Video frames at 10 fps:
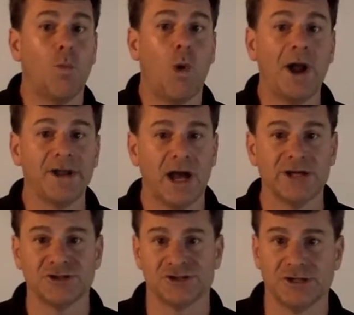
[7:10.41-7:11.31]
1
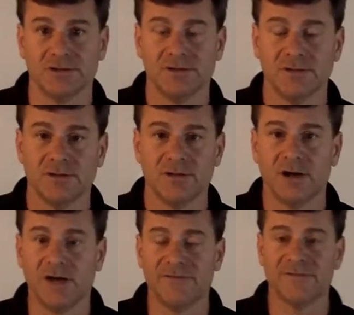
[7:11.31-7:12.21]
hydrogen
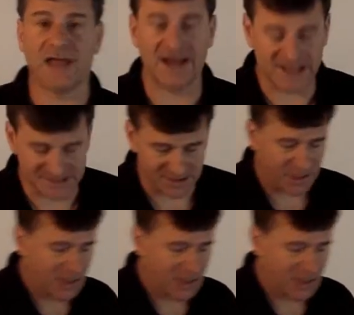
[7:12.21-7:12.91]
off of that acid,